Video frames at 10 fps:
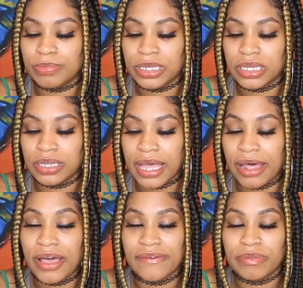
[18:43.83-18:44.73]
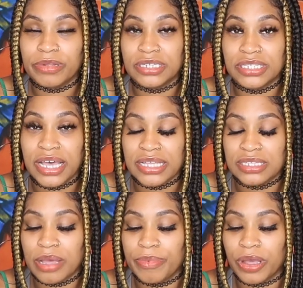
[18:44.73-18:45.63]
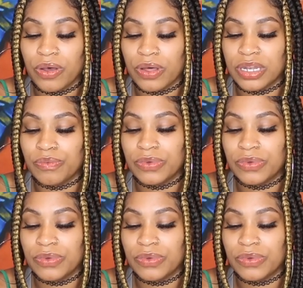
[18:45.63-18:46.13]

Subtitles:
but I'll have the plus size up and going